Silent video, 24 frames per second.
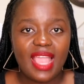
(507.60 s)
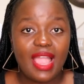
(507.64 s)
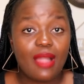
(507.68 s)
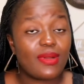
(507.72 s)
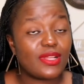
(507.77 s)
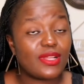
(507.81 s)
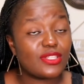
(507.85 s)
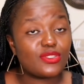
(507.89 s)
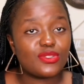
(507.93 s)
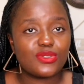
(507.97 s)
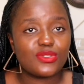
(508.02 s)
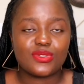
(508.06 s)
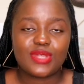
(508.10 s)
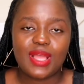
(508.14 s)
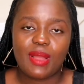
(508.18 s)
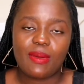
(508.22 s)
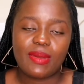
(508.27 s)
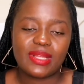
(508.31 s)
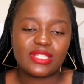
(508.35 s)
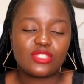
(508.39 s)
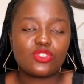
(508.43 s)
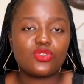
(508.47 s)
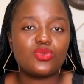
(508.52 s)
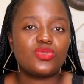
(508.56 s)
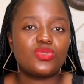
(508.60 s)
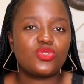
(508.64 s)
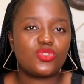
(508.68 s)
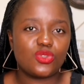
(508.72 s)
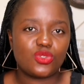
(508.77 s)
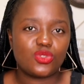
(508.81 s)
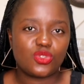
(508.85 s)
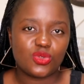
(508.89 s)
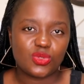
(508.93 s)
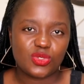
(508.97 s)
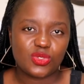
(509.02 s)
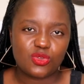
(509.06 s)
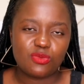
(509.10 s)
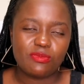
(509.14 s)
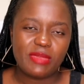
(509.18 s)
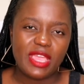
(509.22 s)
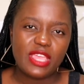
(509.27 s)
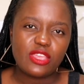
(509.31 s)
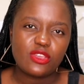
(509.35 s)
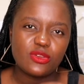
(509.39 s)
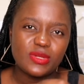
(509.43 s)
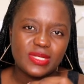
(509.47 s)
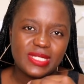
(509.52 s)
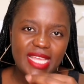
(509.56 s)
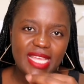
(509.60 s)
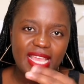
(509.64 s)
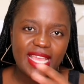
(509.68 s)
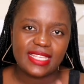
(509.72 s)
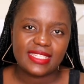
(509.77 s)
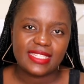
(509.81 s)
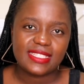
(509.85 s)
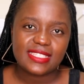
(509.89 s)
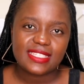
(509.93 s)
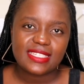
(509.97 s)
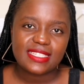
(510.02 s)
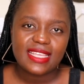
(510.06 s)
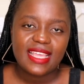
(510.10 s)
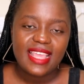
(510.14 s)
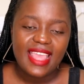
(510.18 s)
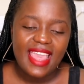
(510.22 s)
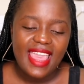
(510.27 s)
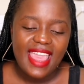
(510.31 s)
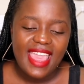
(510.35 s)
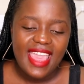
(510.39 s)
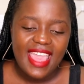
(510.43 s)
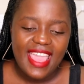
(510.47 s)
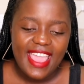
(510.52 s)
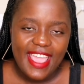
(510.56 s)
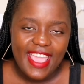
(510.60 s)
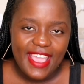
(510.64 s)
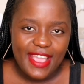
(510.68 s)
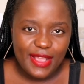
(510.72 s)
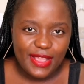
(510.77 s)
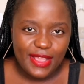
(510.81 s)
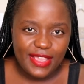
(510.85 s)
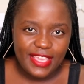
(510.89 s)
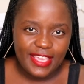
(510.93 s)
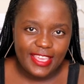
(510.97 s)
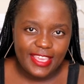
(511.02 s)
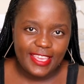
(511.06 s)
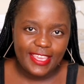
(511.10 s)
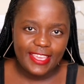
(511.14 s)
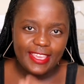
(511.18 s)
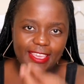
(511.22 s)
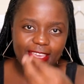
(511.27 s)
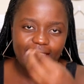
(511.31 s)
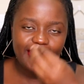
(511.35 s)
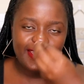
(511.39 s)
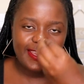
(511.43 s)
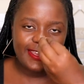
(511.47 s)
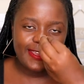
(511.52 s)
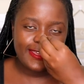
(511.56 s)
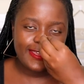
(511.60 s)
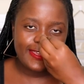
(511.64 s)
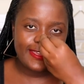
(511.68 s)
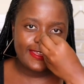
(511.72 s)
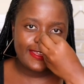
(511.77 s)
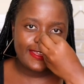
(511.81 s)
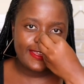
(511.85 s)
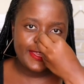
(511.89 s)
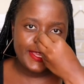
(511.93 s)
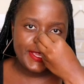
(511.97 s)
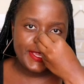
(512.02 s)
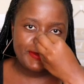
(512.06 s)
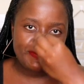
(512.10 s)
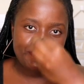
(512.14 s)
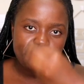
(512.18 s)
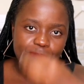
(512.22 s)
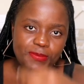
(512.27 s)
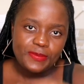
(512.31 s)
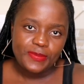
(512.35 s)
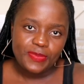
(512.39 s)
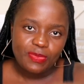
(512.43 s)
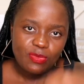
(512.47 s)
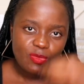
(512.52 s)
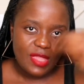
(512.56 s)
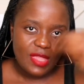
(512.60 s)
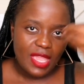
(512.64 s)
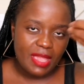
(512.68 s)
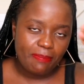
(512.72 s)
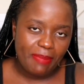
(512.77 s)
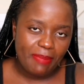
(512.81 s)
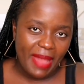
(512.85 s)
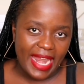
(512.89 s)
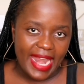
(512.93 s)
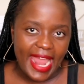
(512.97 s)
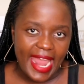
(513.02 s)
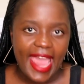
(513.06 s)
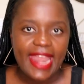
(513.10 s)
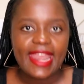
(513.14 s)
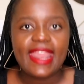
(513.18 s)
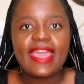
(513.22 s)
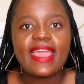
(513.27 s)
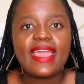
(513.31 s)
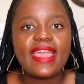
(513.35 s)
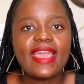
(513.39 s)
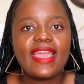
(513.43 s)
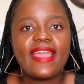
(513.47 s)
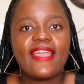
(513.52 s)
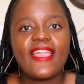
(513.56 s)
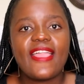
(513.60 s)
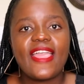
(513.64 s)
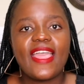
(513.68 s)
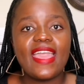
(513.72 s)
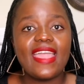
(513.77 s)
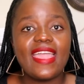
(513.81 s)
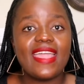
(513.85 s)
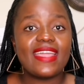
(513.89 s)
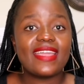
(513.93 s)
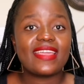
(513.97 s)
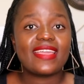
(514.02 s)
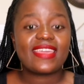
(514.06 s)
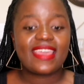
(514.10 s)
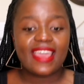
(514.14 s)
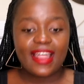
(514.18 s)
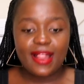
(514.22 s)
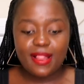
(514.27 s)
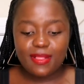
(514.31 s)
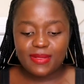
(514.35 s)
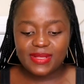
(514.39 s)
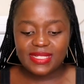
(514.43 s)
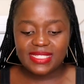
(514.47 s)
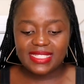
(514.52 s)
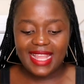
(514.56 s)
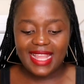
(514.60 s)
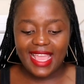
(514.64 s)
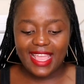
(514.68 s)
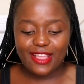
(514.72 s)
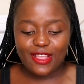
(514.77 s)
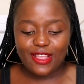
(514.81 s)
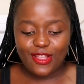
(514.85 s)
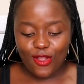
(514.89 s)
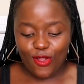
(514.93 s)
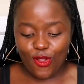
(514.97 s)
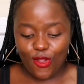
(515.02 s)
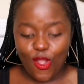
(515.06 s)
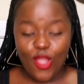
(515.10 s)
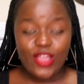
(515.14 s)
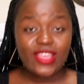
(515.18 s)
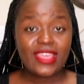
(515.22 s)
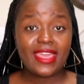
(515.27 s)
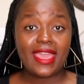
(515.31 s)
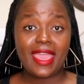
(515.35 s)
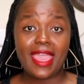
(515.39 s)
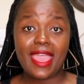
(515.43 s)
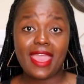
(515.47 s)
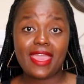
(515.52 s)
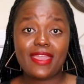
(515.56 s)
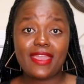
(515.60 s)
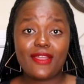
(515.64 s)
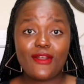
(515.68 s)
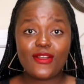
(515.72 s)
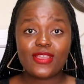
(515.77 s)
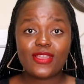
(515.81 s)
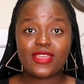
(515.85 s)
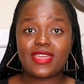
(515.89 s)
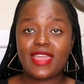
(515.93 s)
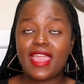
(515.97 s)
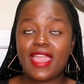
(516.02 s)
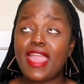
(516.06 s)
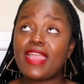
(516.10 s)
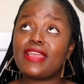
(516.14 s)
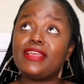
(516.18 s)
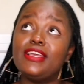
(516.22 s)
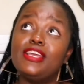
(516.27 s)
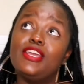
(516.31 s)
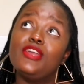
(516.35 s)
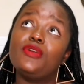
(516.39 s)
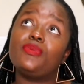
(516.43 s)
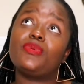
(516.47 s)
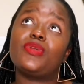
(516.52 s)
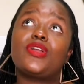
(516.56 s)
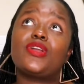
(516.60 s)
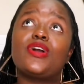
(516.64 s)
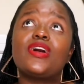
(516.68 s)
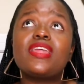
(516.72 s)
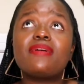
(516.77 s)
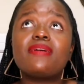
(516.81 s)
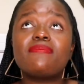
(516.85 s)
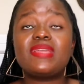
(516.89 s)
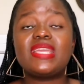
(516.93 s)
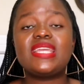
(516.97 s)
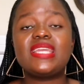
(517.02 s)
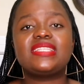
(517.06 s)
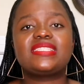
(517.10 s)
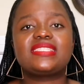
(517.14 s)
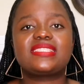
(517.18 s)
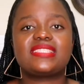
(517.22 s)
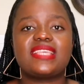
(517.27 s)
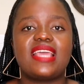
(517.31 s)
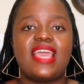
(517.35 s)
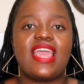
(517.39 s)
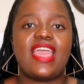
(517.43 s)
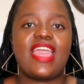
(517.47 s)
I want to make you taste a banana. Girl was like, okay, we're gonna meet.